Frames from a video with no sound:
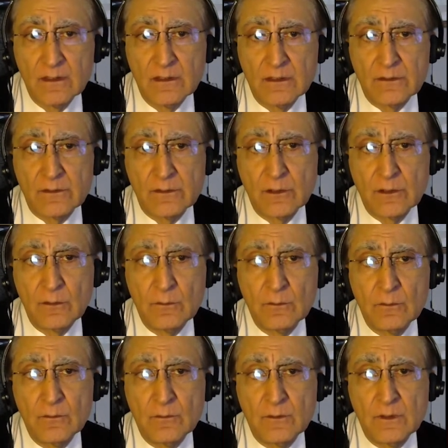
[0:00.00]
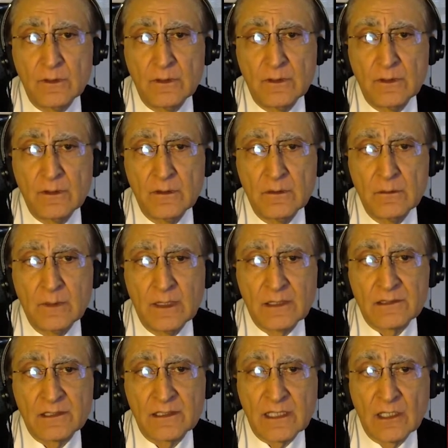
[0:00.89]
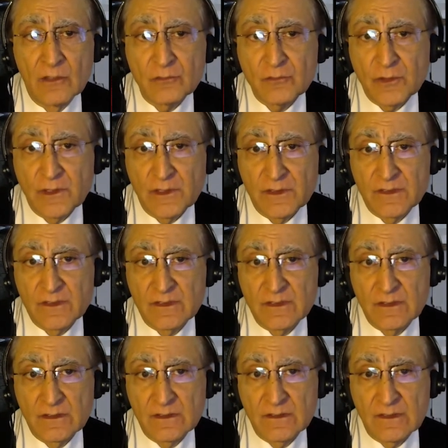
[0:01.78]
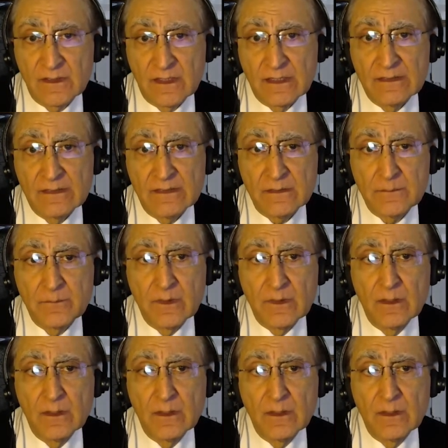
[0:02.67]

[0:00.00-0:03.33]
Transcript: So the multiculturalist says